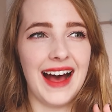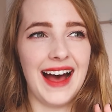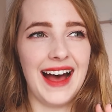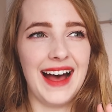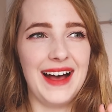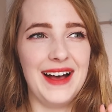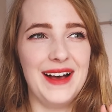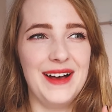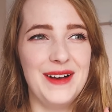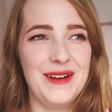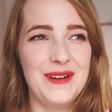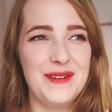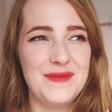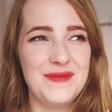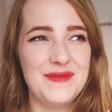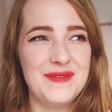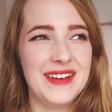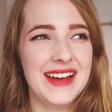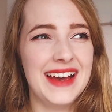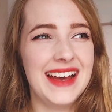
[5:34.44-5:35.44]

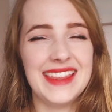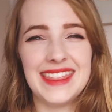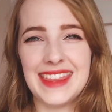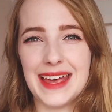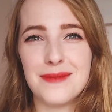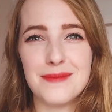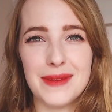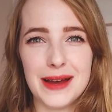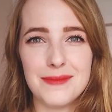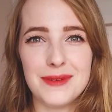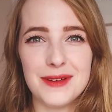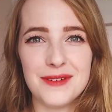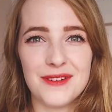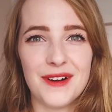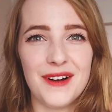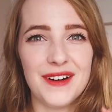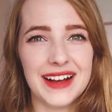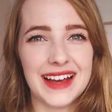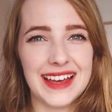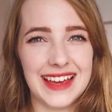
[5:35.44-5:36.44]
That might be
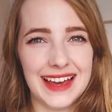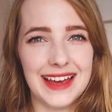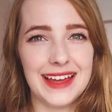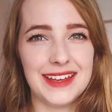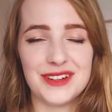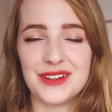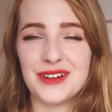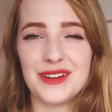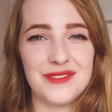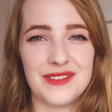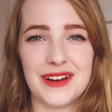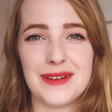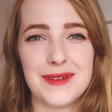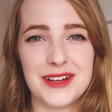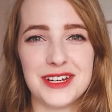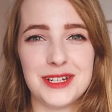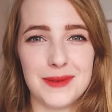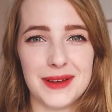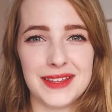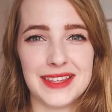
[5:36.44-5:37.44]
wrong. I don't know very
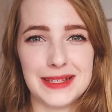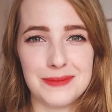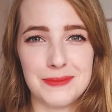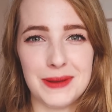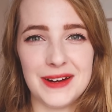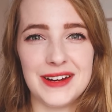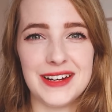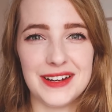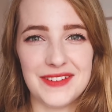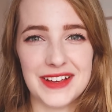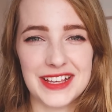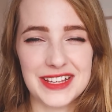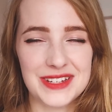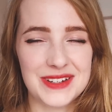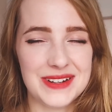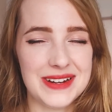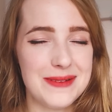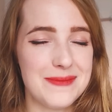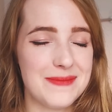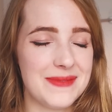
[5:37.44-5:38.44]
much about this period of
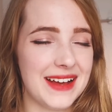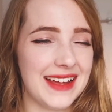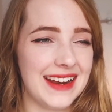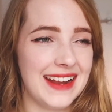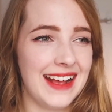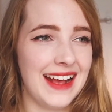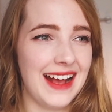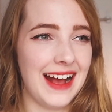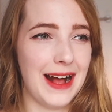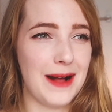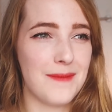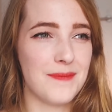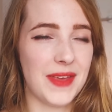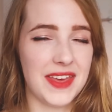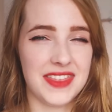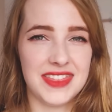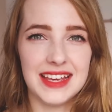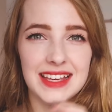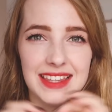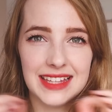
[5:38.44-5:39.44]
history, but I
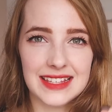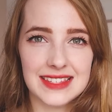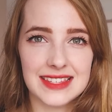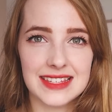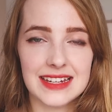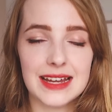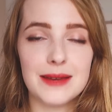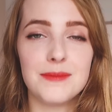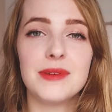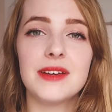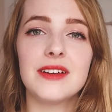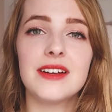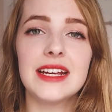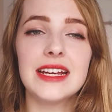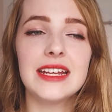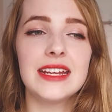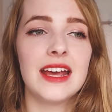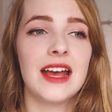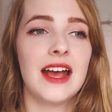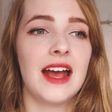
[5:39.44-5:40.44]
think that's the time
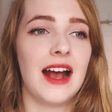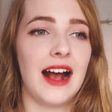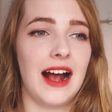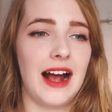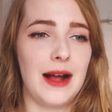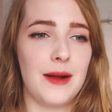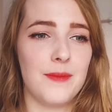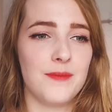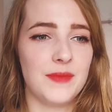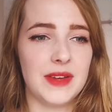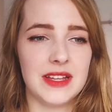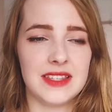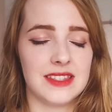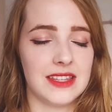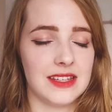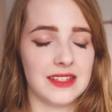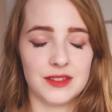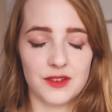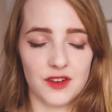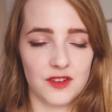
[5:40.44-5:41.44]
period. It's
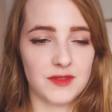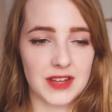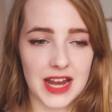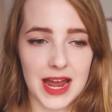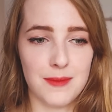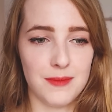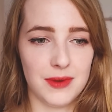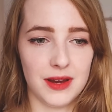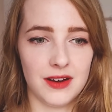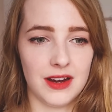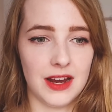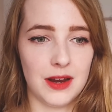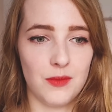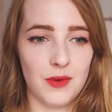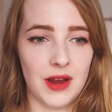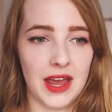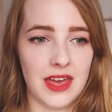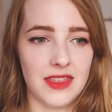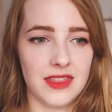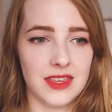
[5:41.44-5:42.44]
this sort of time period
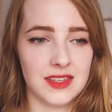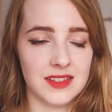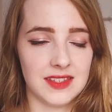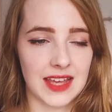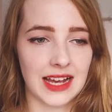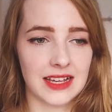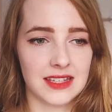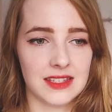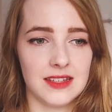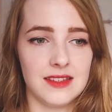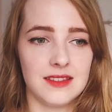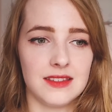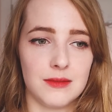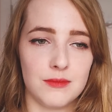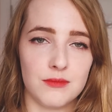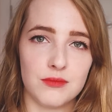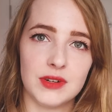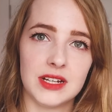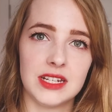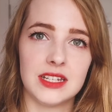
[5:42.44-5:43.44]
where the Saxons
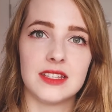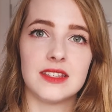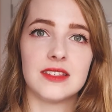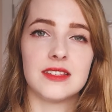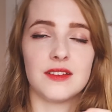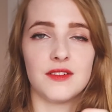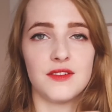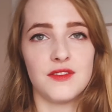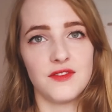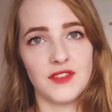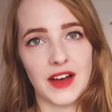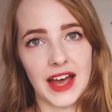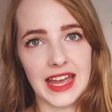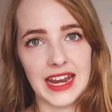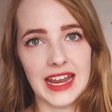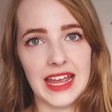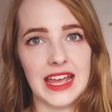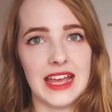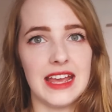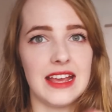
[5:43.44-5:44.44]
and Britons are
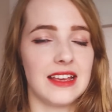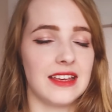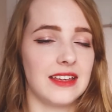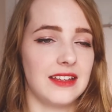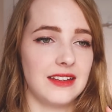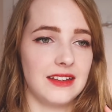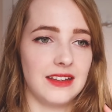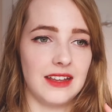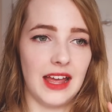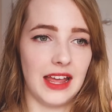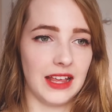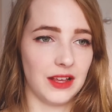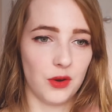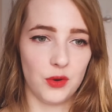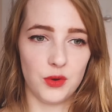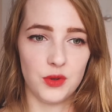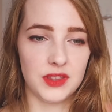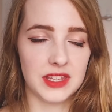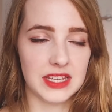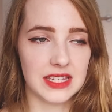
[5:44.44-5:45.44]
fighting and like
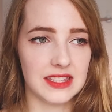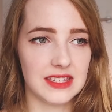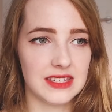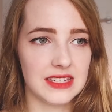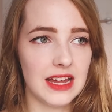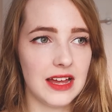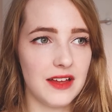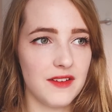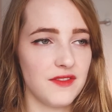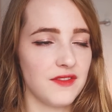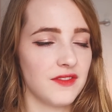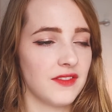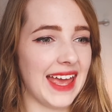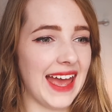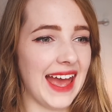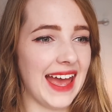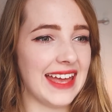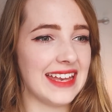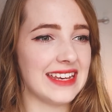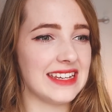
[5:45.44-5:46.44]
all this stuff.
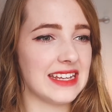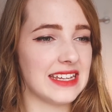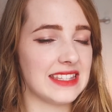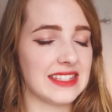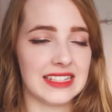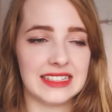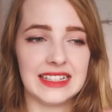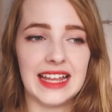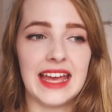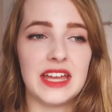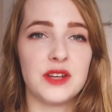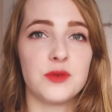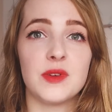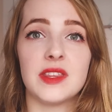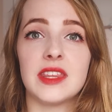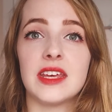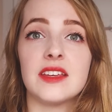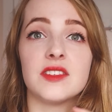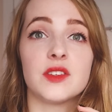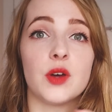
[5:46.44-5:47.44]
And it's a land where
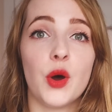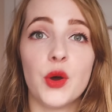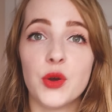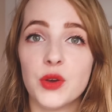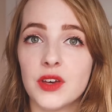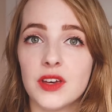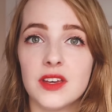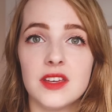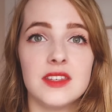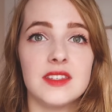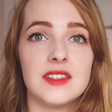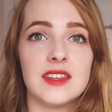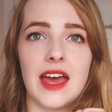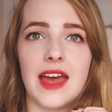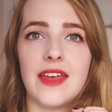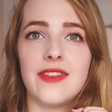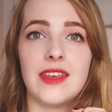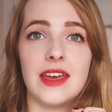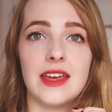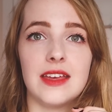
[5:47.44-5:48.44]
there's ogres
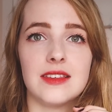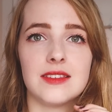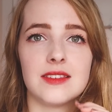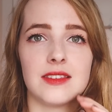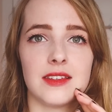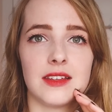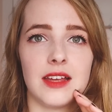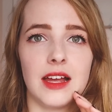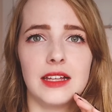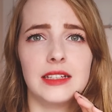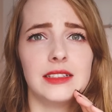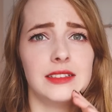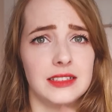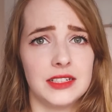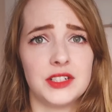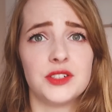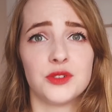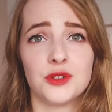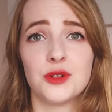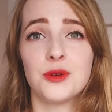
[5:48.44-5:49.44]
and there's a
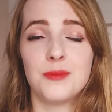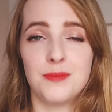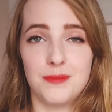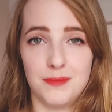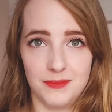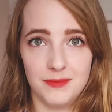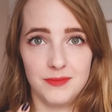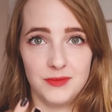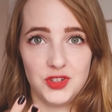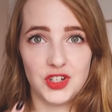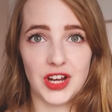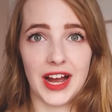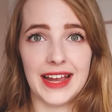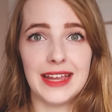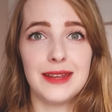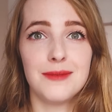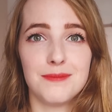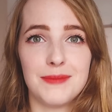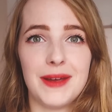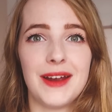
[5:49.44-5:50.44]
literal
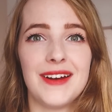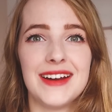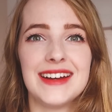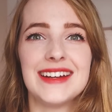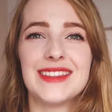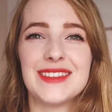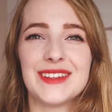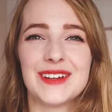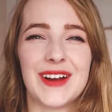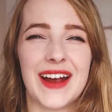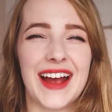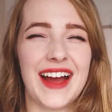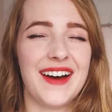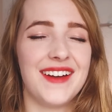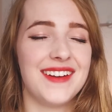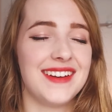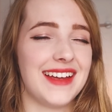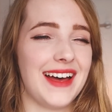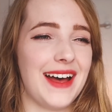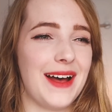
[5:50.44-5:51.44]
giant buried in the
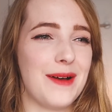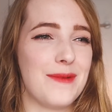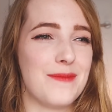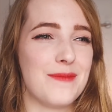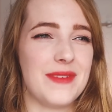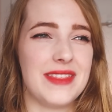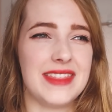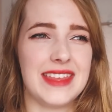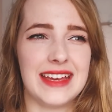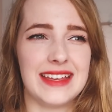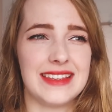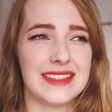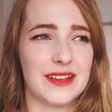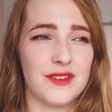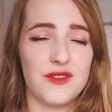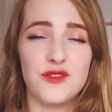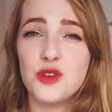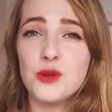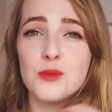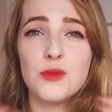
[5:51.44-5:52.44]
ground. There's a
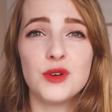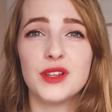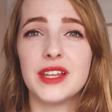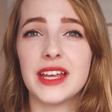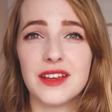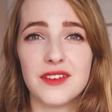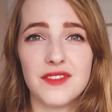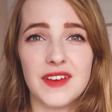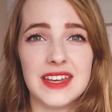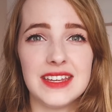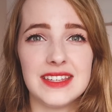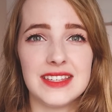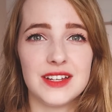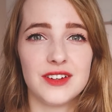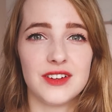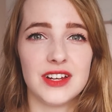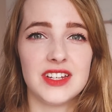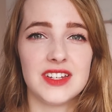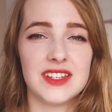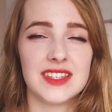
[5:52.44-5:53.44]
few more like fantasy
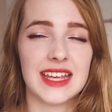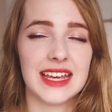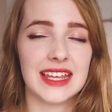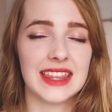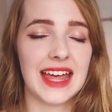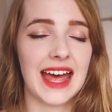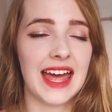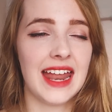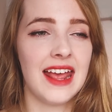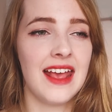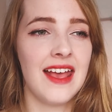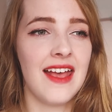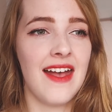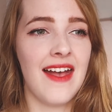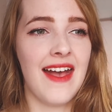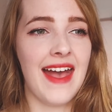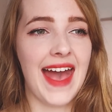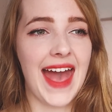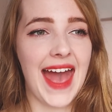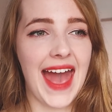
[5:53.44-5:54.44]
creatures like that.
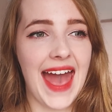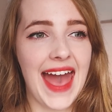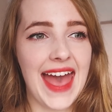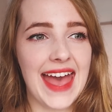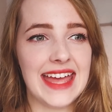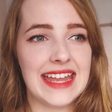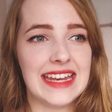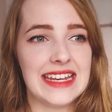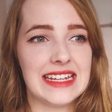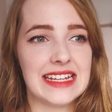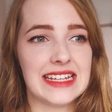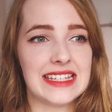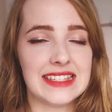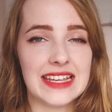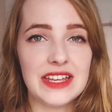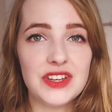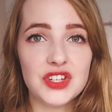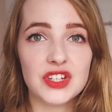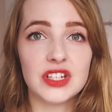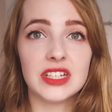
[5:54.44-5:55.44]
And
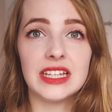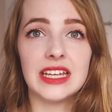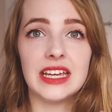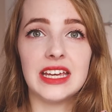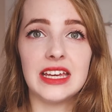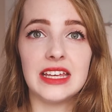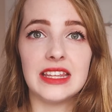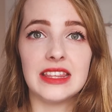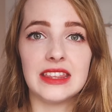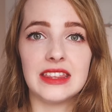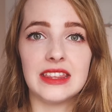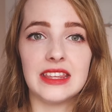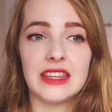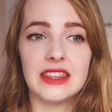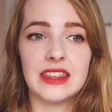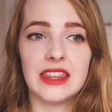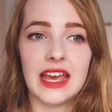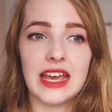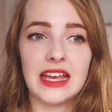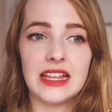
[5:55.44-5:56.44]
essentially
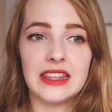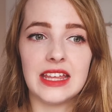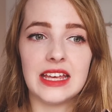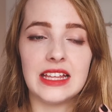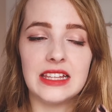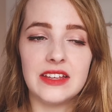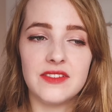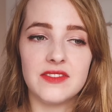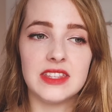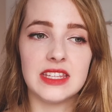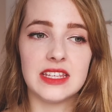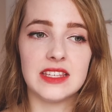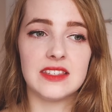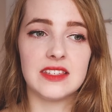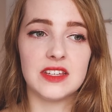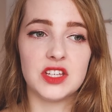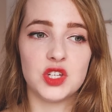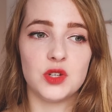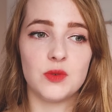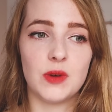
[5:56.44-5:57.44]
they live in this
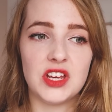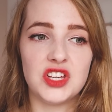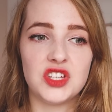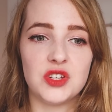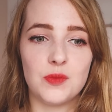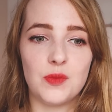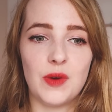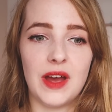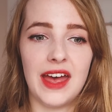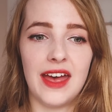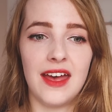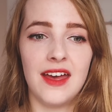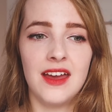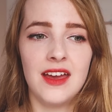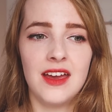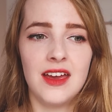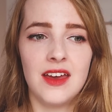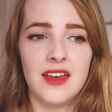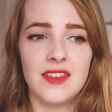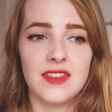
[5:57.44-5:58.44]
situation where
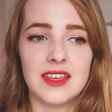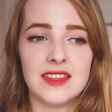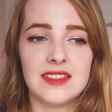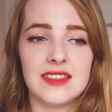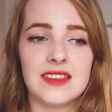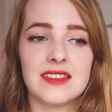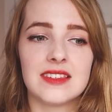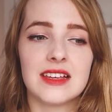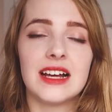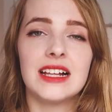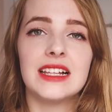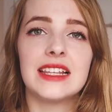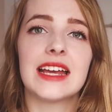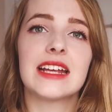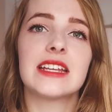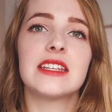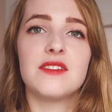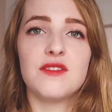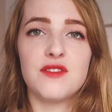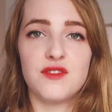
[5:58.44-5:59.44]
there's this
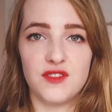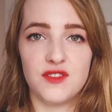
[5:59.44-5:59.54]
collective